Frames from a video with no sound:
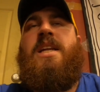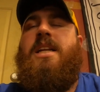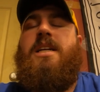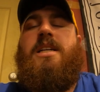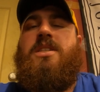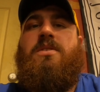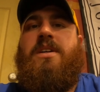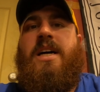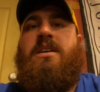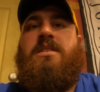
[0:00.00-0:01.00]
needed to
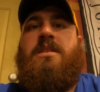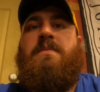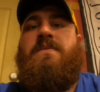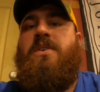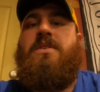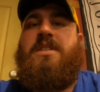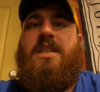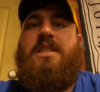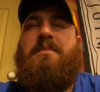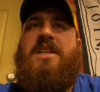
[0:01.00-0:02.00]
sort out some fuel
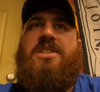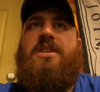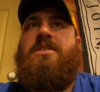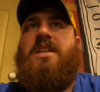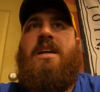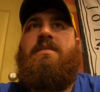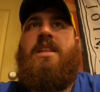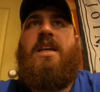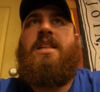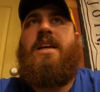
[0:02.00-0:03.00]
system issues and
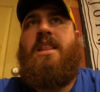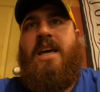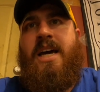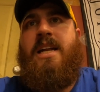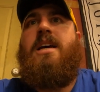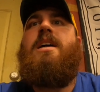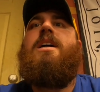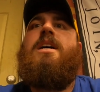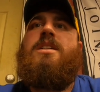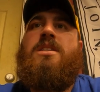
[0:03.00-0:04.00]
everything like that.
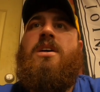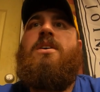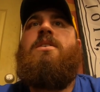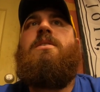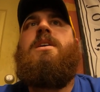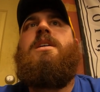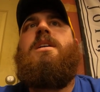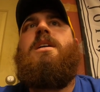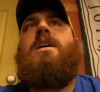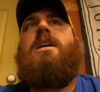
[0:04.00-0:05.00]
So
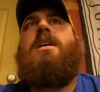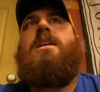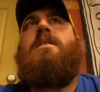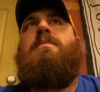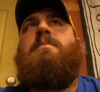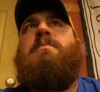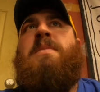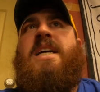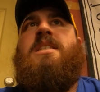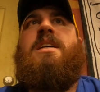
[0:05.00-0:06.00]

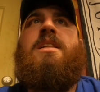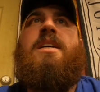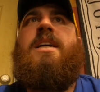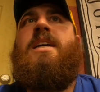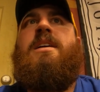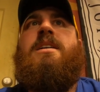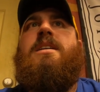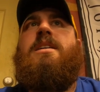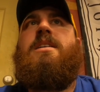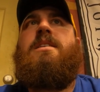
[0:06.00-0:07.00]
basically
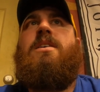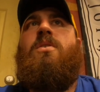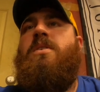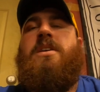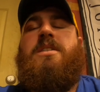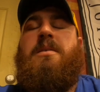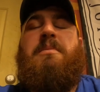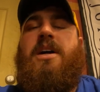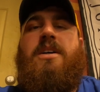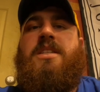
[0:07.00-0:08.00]
ordered some
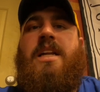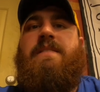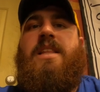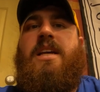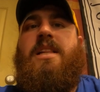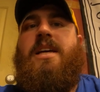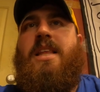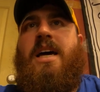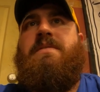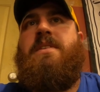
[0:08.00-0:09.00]
parts and everything like
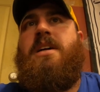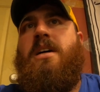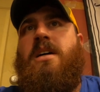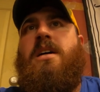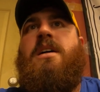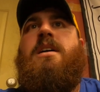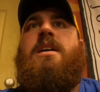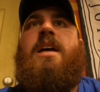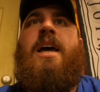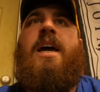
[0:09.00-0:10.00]
that for the car
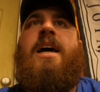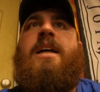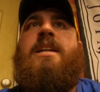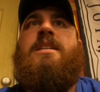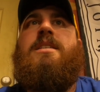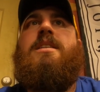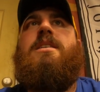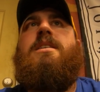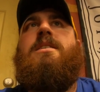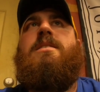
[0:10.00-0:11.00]
and
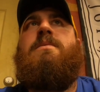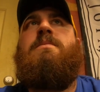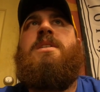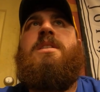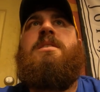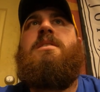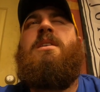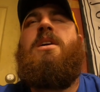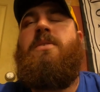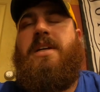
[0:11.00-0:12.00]
was
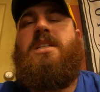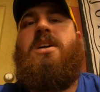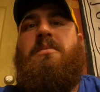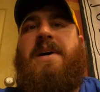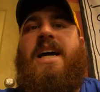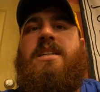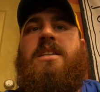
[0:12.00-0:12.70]
going to go back